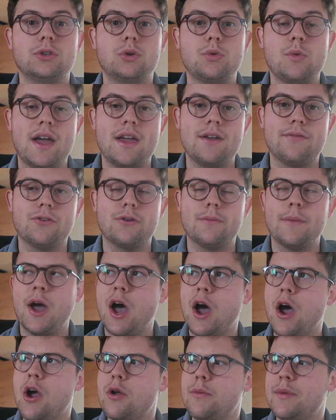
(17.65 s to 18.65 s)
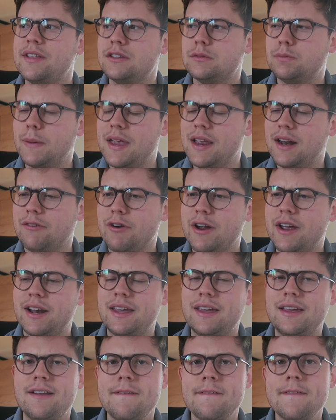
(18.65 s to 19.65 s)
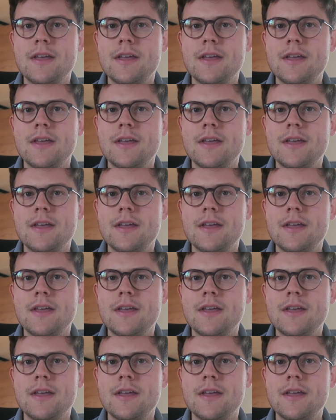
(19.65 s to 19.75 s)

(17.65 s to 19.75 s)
away from home. It's been a really